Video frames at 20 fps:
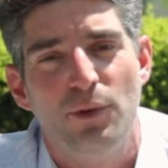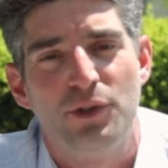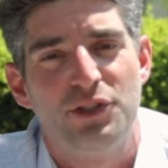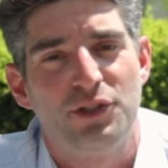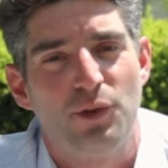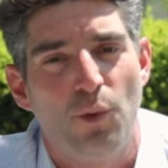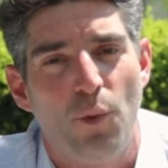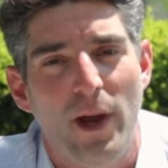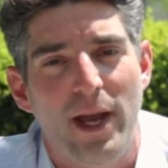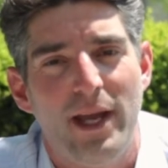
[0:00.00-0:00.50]

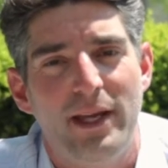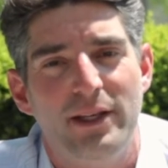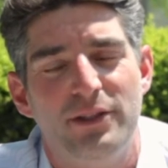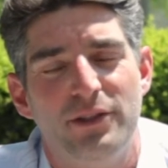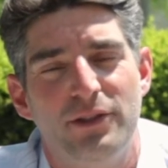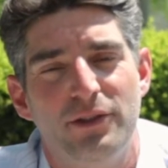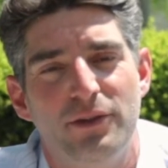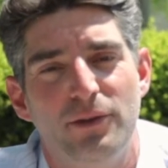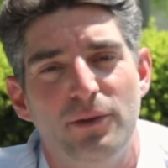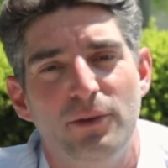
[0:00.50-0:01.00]
which is a way
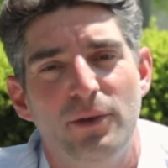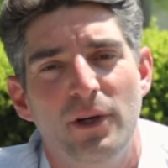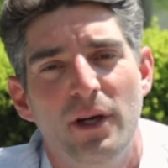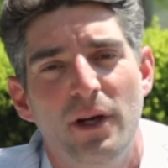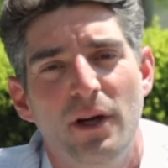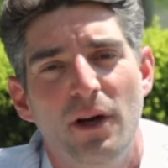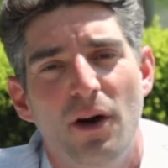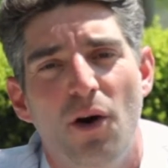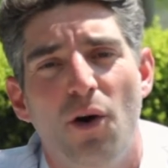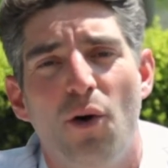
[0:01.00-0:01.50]
to
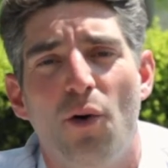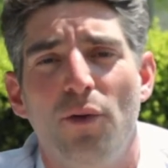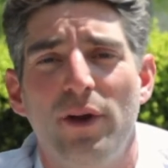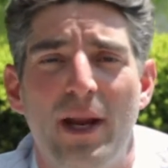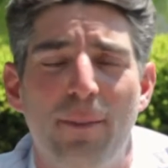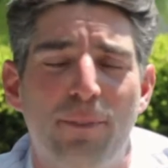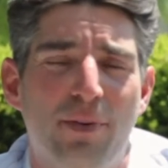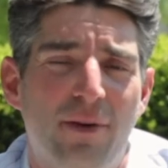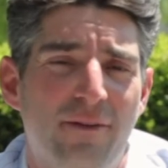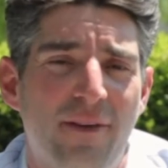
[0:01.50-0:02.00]

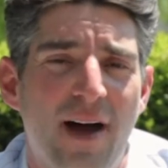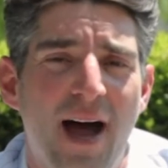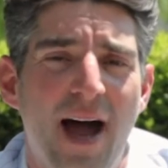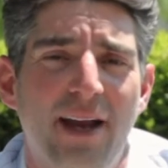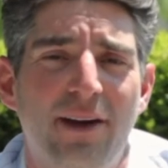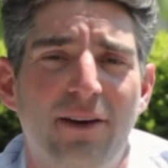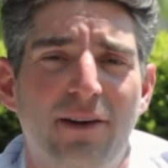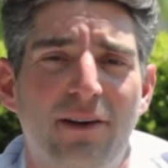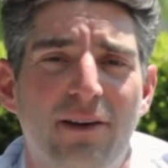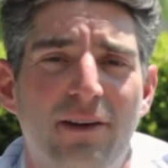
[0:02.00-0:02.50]
hold a
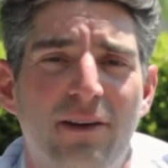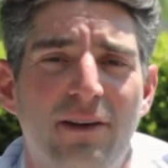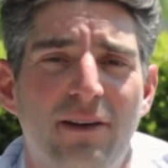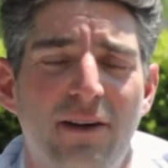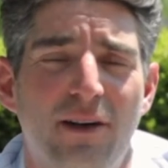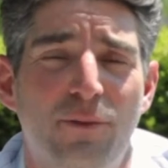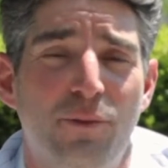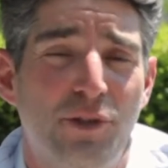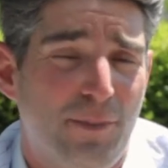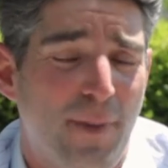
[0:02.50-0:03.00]
provider
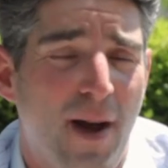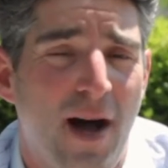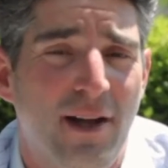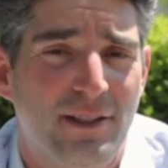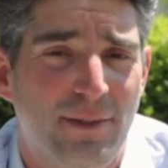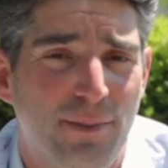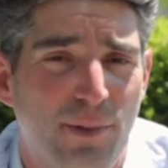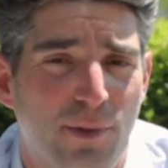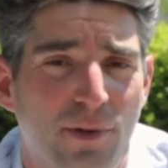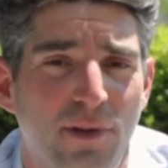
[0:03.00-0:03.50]

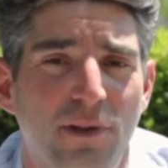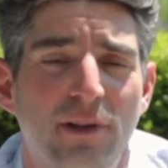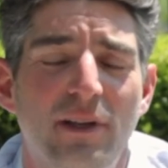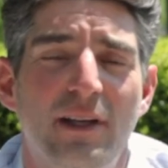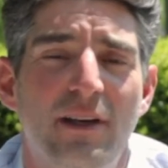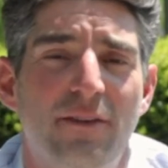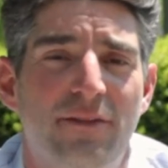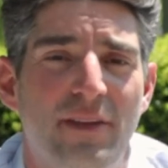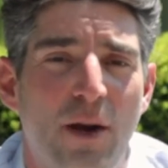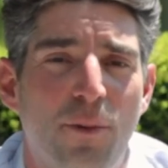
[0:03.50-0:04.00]
responsible
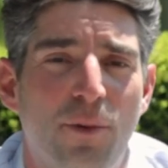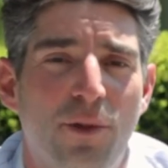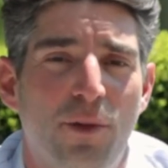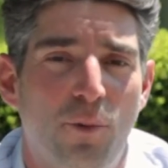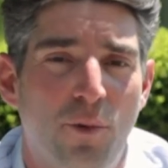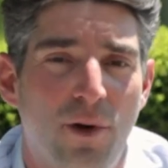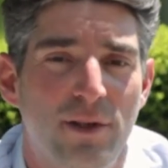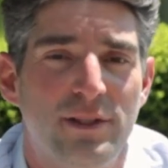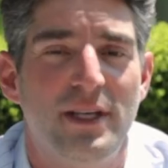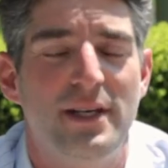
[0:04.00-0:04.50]
if they were
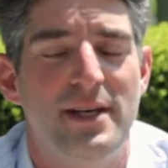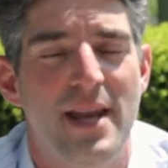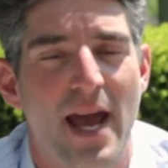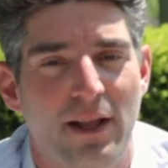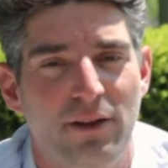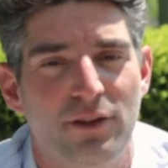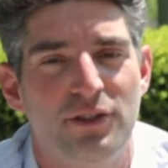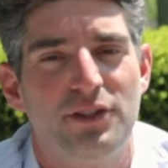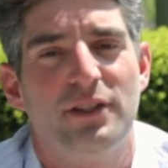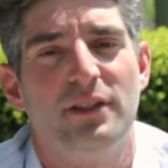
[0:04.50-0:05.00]
the ones that
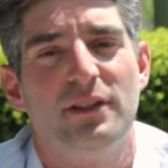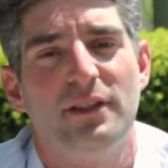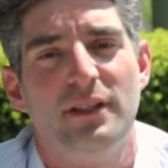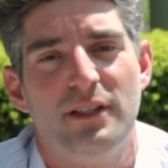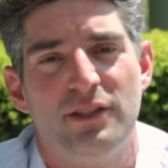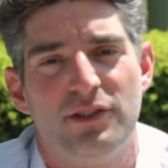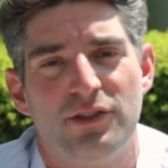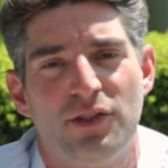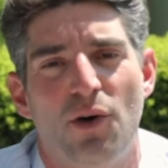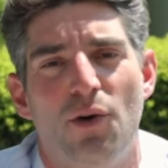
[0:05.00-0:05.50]

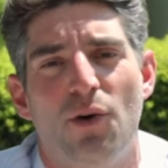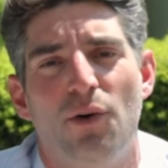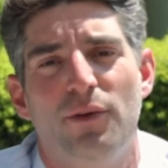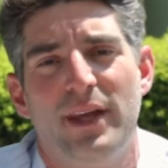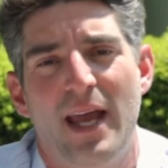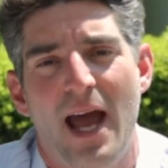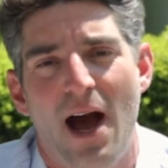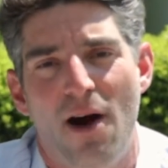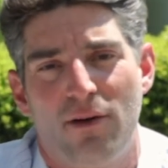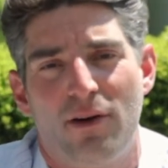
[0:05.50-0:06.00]
negligently
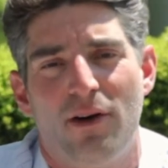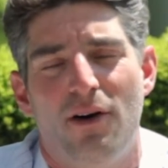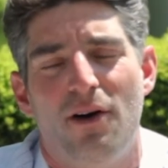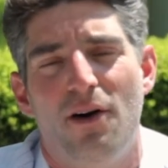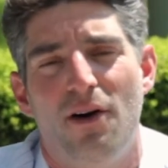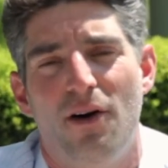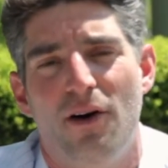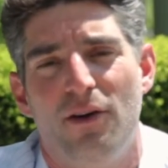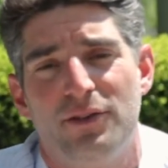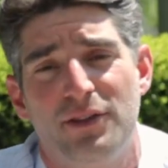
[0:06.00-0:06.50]
sold the
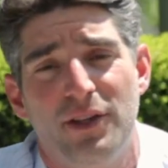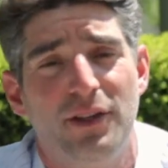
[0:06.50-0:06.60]
alcohol